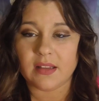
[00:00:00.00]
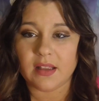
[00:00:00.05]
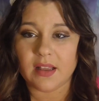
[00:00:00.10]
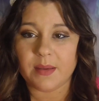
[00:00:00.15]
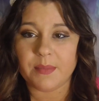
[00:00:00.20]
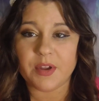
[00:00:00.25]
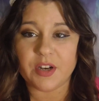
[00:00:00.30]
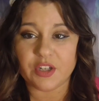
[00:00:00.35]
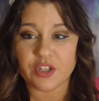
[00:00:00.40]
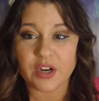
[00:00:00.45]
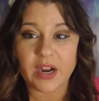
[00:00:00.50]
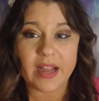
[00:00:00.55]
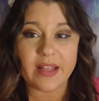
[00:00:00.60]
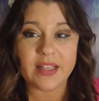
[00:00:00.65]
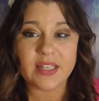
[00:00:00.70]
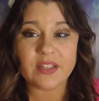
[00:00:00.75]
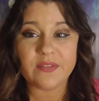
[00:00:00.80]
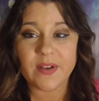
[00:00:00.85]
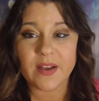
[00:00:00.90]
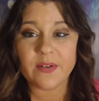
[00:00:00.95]
I'm going to try
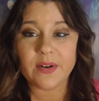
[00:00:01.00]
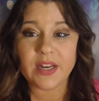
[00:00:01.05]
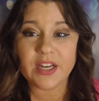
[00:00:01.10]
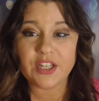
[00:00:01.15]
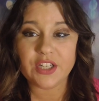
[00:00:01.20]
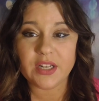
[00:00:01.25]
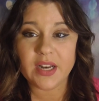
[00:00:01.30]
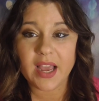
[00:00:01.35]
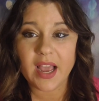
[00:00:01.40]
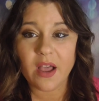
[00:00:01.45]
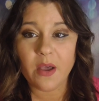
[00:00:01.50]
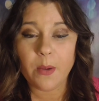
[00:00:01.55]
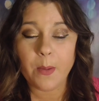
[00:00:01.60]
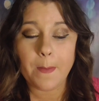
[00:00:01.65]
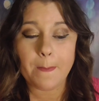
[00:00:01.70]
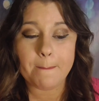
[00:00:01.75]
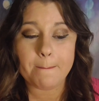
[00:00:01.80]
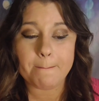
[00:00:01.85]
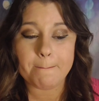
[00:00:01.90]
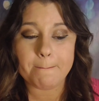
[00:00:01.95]
this foundation
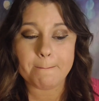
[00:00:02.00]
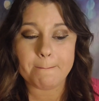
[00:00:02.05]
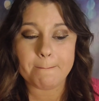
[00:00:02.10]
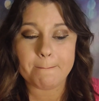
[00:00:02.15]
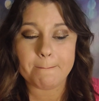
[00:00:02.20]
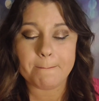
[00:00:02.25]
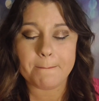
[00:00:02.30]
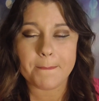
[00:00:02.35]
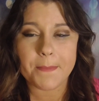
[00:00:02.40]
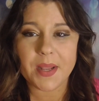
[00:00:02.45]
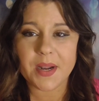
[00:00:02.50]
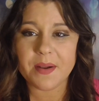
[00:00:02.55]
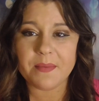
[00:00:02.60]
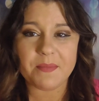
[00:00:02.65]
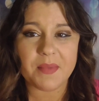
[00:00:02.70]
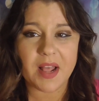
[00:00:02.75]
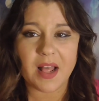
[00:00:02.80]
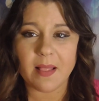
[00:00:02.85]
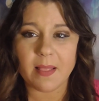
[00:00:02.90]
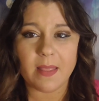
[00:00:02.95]
out, but
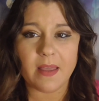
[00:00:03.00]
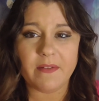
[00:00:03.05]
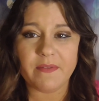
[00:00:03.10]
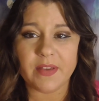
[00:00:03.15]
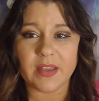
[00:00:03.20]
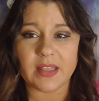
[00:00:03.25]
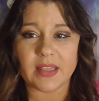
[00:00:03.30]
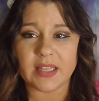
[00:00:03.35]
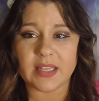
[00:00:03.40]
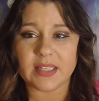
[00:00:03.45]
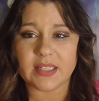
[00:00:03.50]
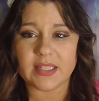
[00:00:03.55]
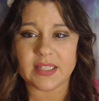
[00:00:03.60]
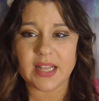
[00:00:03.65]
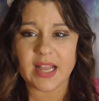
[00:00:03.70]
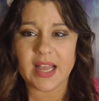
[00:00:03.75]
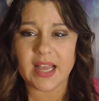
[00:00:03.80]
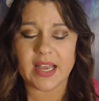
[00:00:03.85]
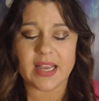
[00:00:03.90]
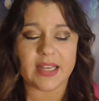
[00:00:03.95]
I'm not loving this
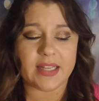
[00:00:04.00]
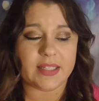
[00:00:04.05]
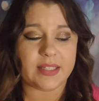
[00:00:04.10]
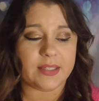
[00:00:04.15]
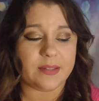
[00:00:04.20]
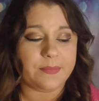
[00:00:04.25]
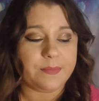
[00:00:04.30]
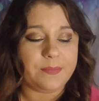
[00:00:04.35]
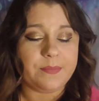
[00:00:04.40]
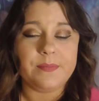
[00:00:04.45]
size.